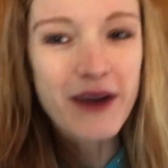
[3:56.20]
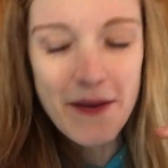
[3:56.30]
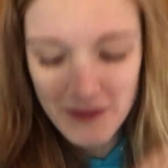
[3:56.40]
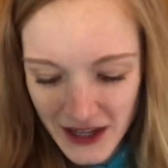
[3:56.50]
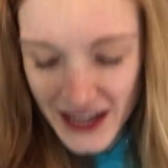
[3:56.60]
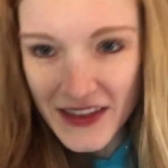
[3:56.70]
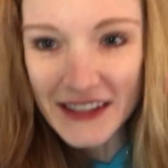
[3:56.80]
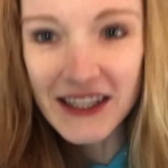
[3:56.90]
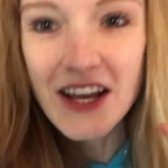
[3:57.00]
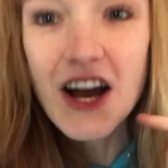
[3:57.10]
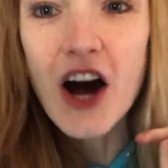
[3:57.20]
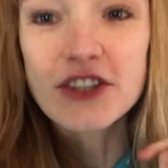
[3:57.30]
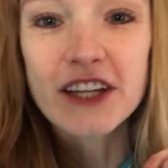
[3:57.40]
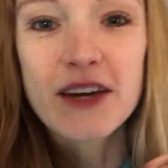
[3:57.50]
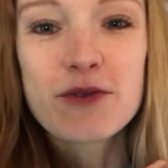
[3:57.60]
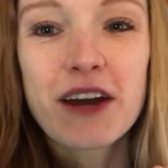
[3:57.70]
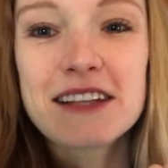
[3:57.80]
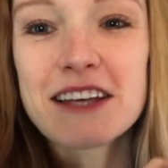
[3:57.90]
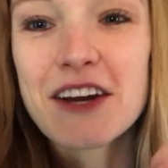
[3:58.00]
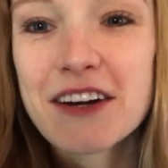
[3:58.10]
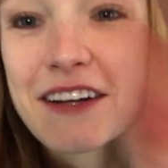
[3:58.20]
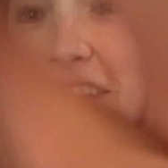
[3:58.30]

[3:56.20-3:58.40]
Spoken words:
Okay, I'm gonna eat this. I'll check in with you guys later.